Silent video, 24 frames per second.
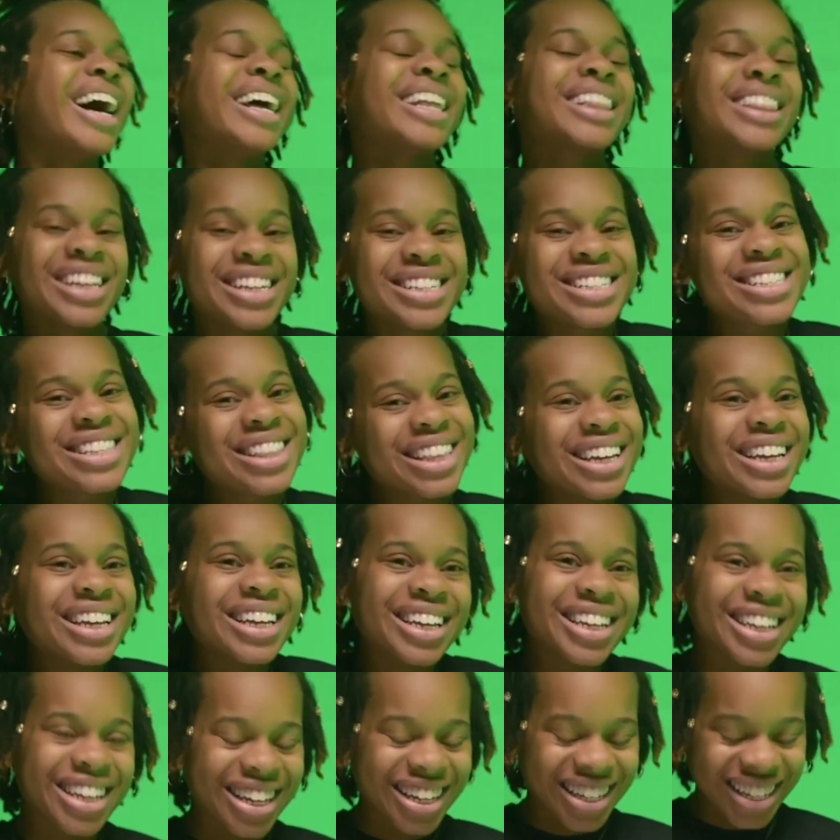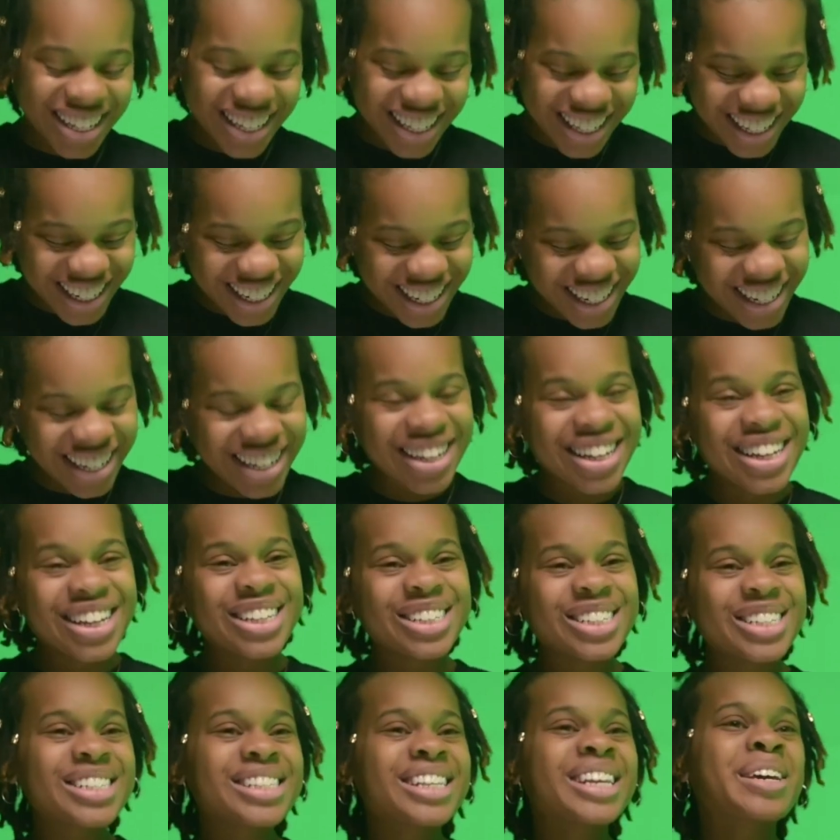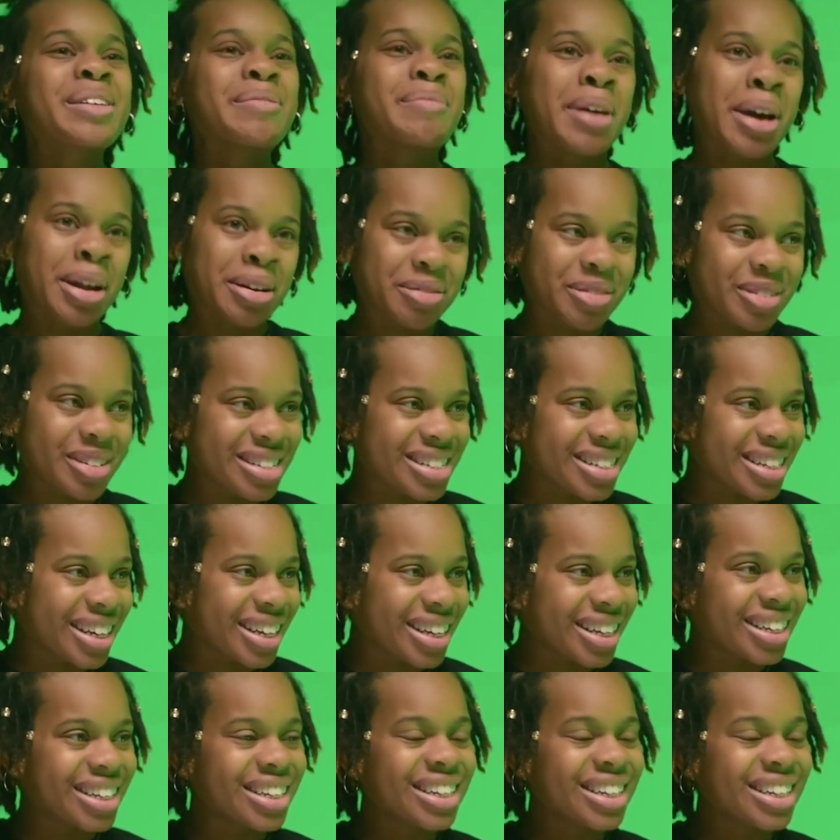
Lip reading: Let's think. Just think about it for a second.